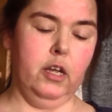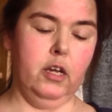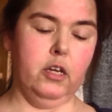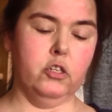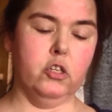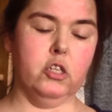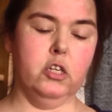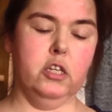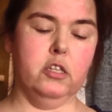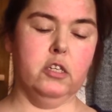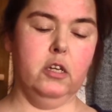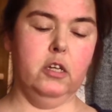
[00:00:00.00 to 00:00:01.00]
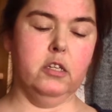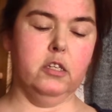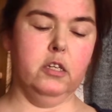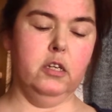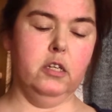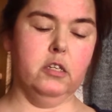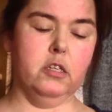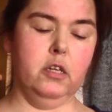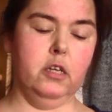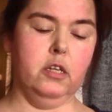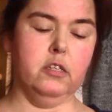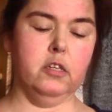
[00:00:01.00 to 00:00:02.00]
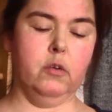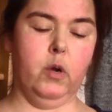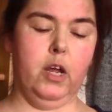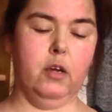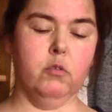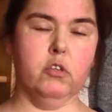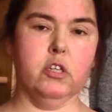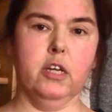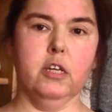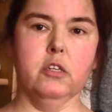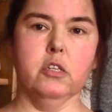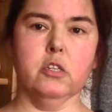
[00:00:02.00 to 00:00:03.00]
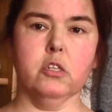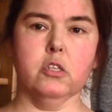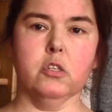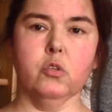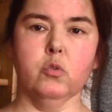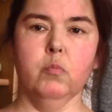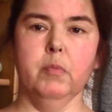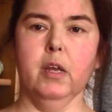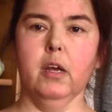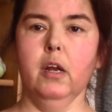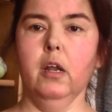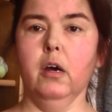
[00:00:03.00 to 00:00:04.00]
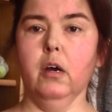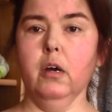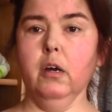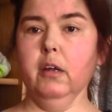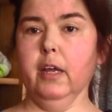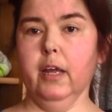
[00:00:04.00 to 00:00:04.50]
and I just knit and knit and knit and knit around, and just zooming along.